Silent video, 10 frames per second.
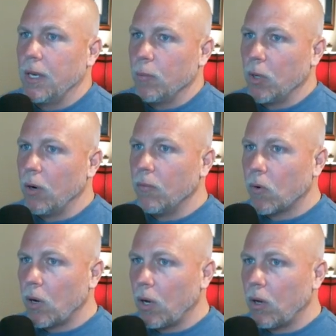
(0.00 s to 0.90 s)
But
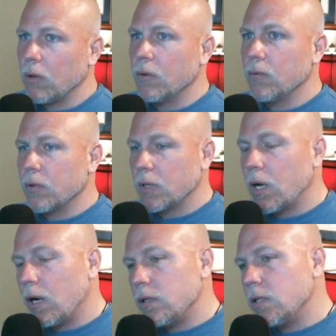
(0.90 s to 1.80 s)
overall, over the
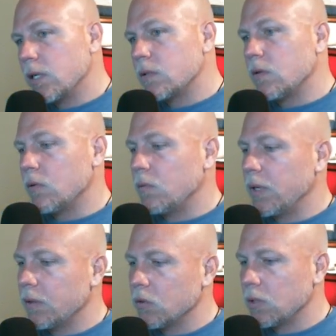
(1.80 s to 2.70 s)
context of the
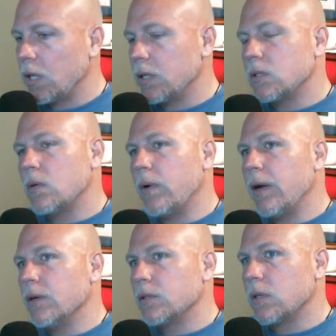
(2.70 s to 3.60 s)
week, there's a lot of
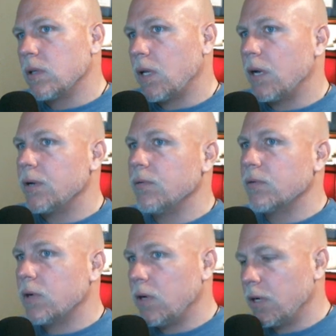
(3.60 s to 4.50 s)
squares, a lot
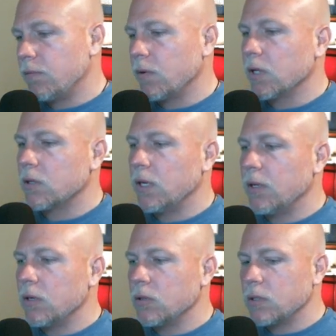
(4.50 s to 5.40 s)
of conflict,
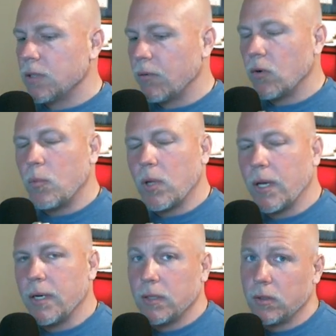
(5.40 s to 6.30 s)
and there's several
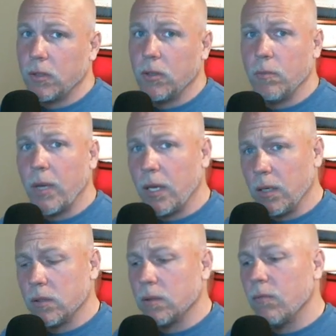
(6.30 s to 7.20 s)
planets that are
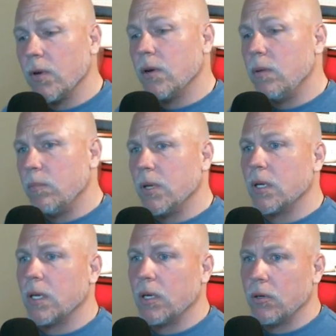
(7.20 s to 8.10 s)
making some very
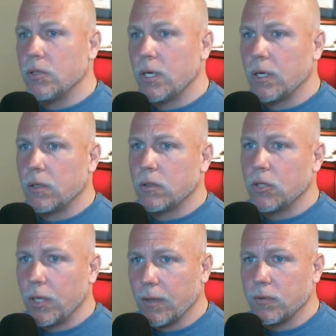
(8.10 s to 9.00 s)
big energetic
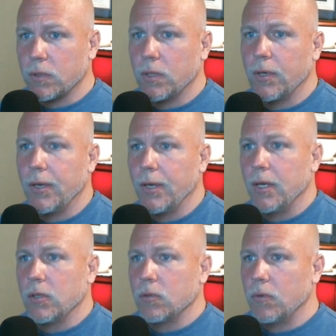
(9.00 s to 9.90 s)
shifts.
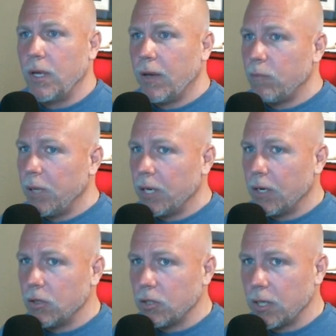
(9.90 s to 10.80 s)
So when you have big
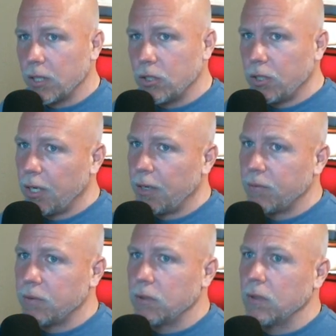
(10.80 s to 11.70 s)
energetic
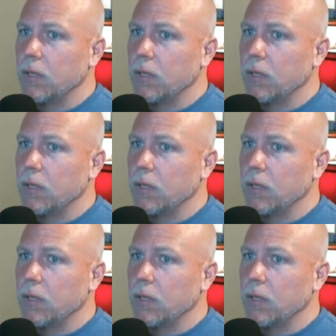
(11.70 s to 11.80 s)
shifts,